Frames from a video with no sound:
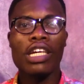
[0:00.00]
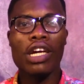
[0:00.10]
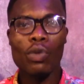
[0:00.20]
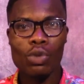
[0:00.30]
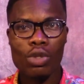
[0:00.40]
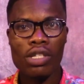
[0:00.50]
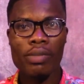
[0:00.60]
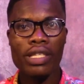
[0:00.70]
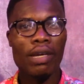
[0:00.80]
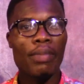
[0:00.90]
or social
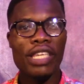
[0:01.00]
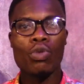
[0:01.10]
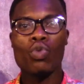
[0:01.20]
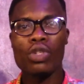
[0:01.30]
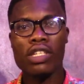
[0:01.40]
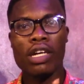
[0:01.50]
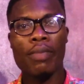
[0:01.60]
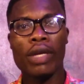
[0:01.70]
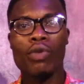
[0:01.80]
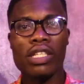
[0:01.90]
media medium who
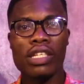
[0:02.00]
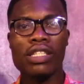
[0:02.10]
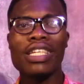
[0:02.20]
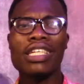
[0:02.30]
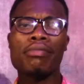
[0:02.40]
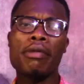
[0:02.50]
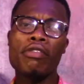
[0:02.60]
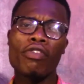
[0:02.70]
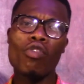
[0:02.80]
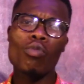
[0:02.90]
chairman. What I say, yes, my name
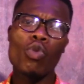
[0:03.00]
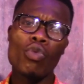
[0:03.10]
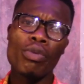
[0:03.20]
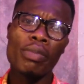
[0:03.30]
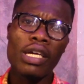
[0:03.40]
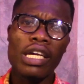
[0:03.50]
from Bongo.